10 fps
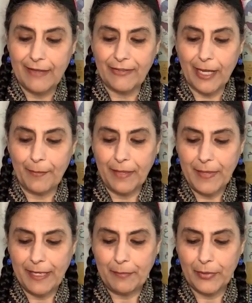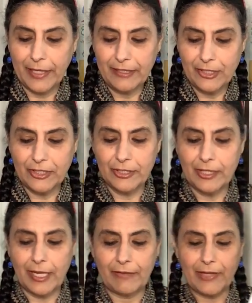Got my paintbrush,
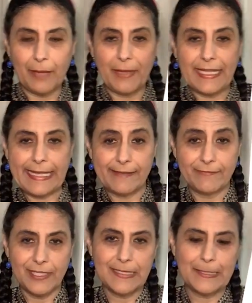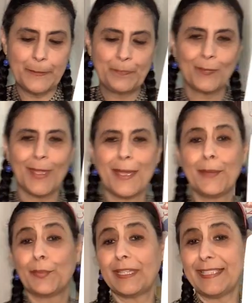I've got my canvas.
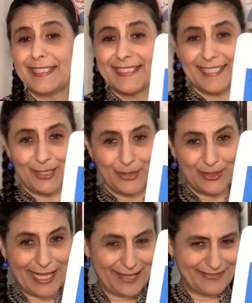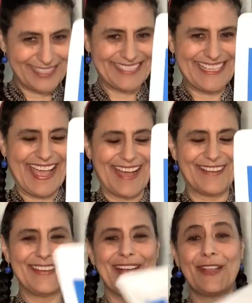Please set your canvas
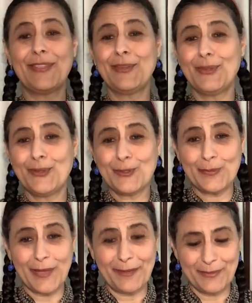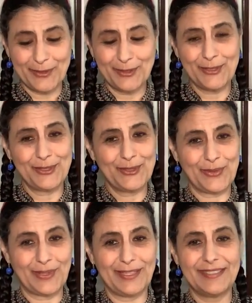down on the newspaper to do
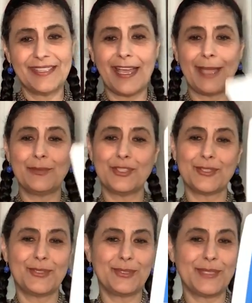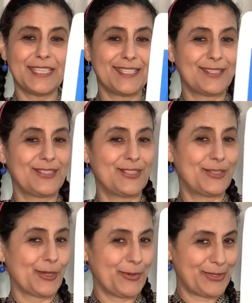this. I'm just doing this to
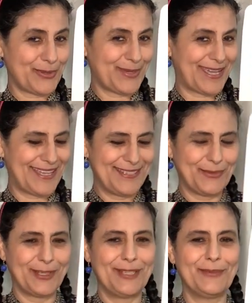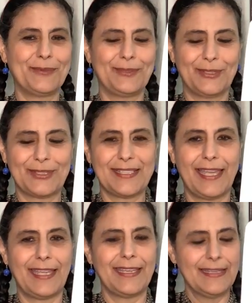show you guys what it looks
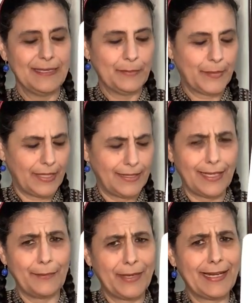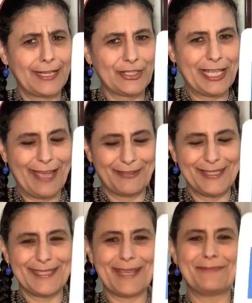like, but I might actually have to
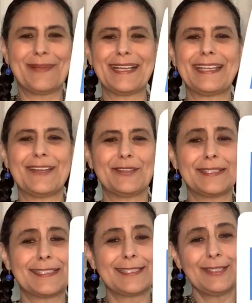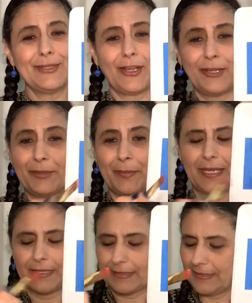set mine down because it's a little hard to paint